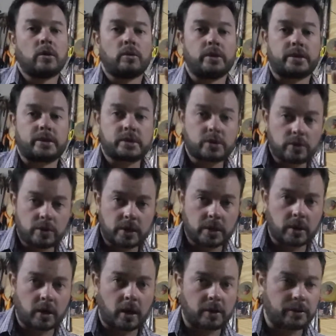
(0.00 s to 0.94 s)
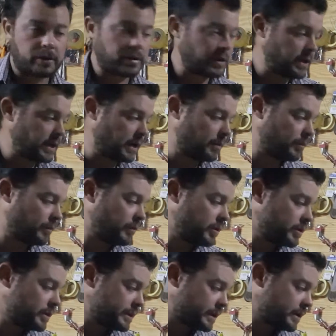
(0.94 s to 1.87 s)
with two inline 30 amp
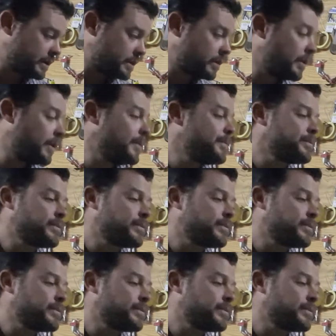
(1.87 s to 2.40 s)
fuses,